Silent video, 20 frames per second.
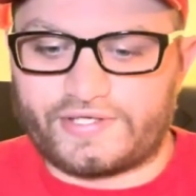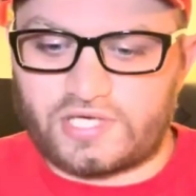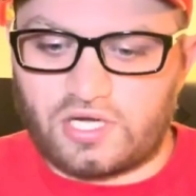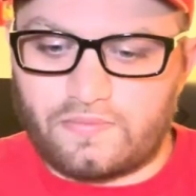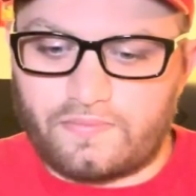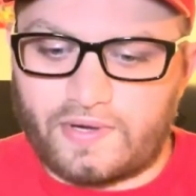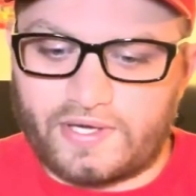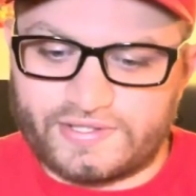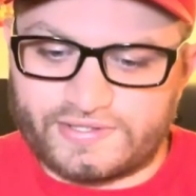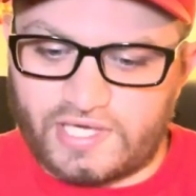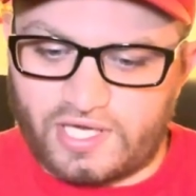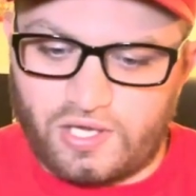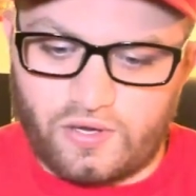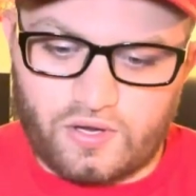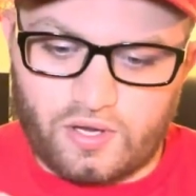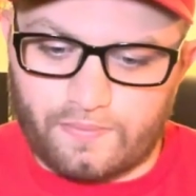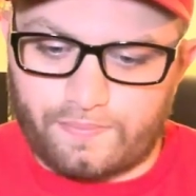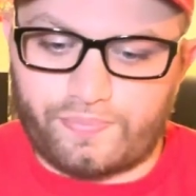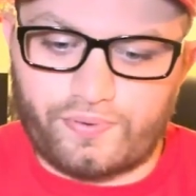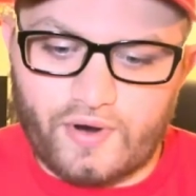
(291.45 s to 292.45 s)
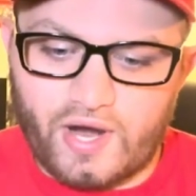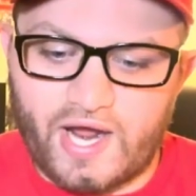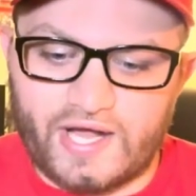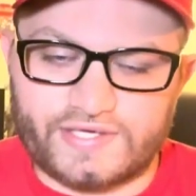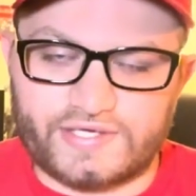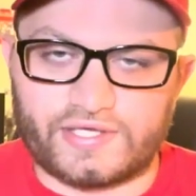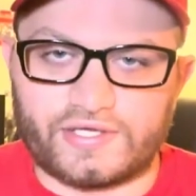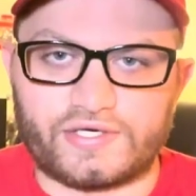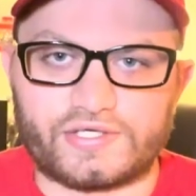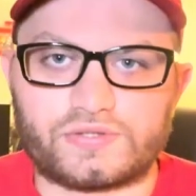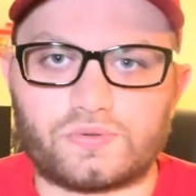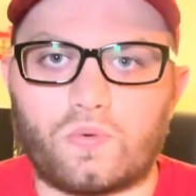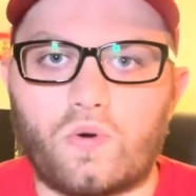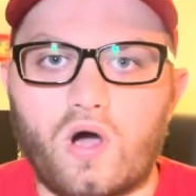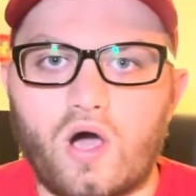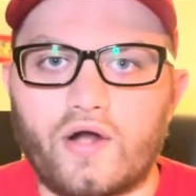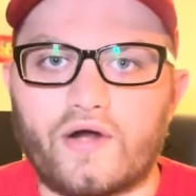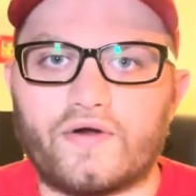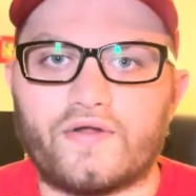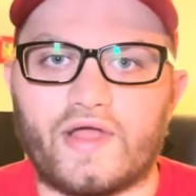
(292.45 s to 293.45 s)
some buttons that you can press and there's
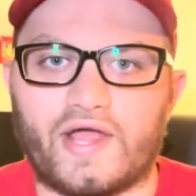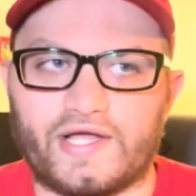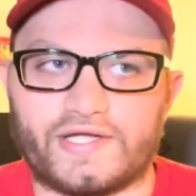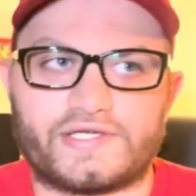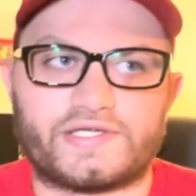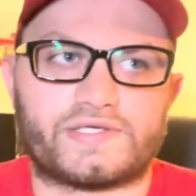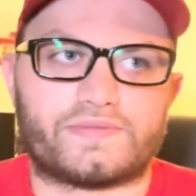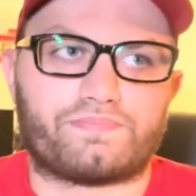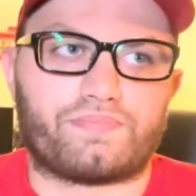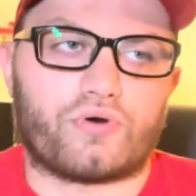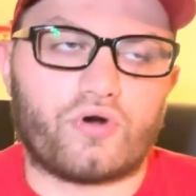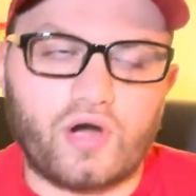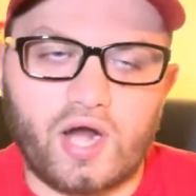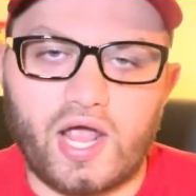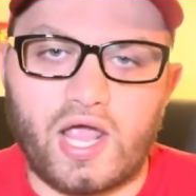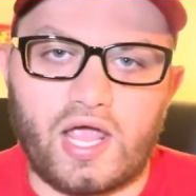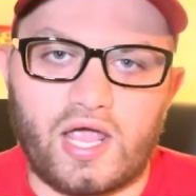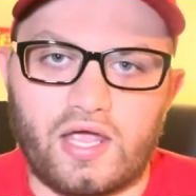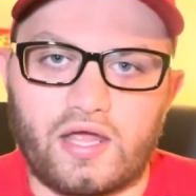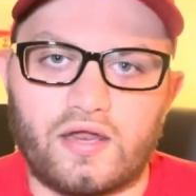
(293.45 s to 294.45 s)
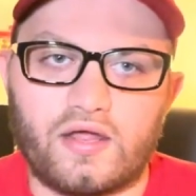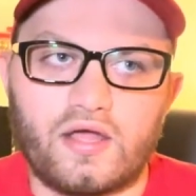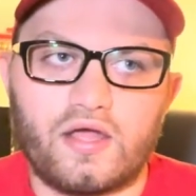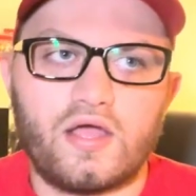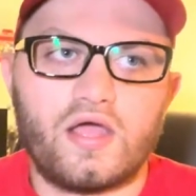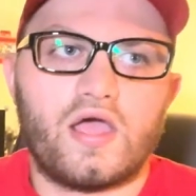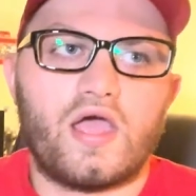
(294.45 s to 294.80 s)
water that sprayed